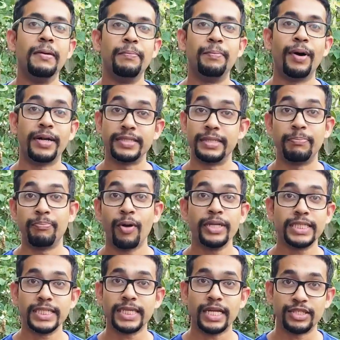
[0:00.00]
But the
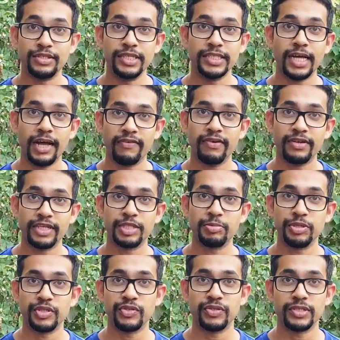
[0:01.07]
point is that you need to have a lot of
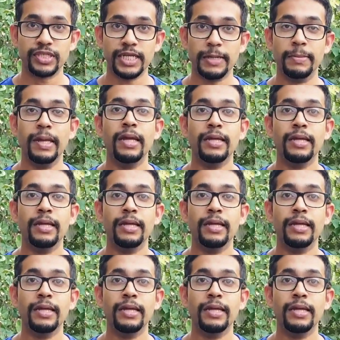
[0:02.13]
space for your Seim.